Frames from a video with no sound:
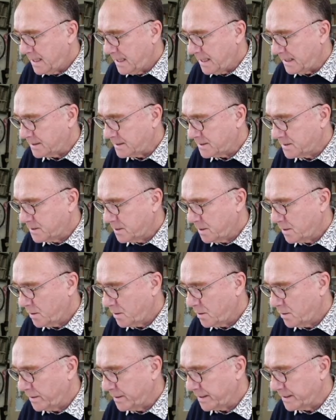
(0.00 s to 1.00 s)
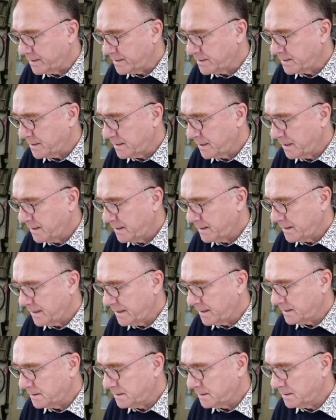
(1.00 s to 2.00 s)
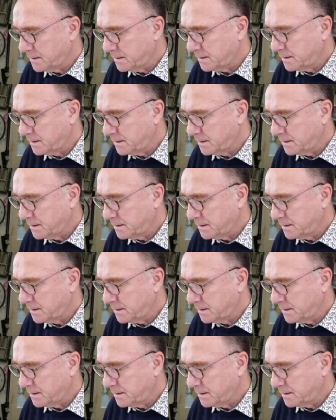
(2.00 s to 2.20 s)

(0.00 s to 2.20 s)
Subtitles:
S toys, like that.